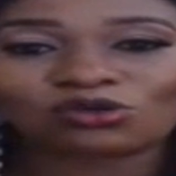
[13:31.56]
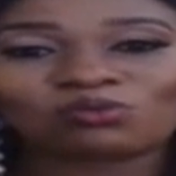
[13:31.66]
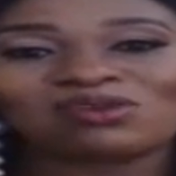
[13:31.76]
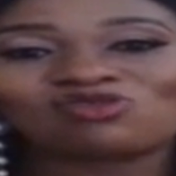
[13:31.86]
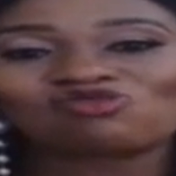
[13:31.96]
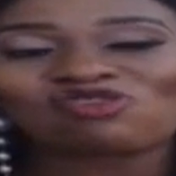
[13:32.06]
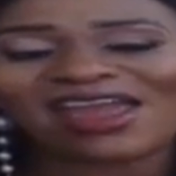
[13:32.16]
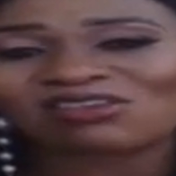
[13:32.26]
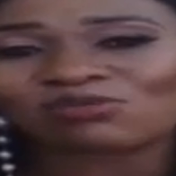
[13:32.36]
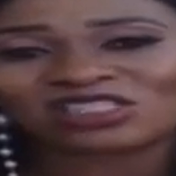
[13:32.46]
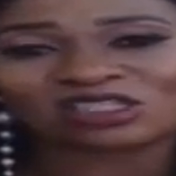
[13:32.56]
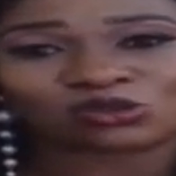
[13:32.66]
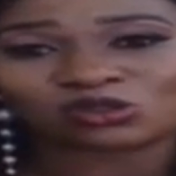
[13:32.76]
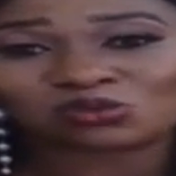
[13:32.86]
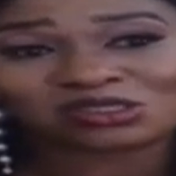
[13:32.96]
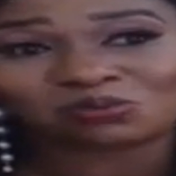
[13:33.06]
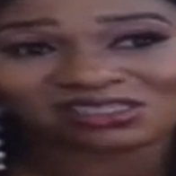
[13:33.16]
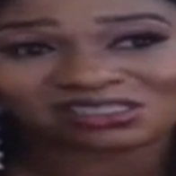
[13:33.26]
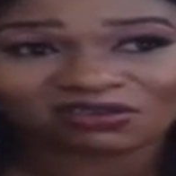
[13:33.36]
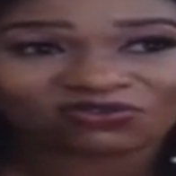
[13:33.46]
you'll be trying as much as possible to be
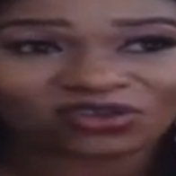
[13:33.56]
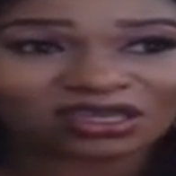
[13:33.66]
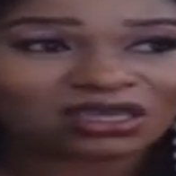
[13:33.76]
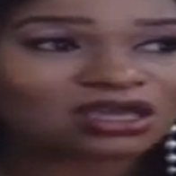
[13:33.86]
specific.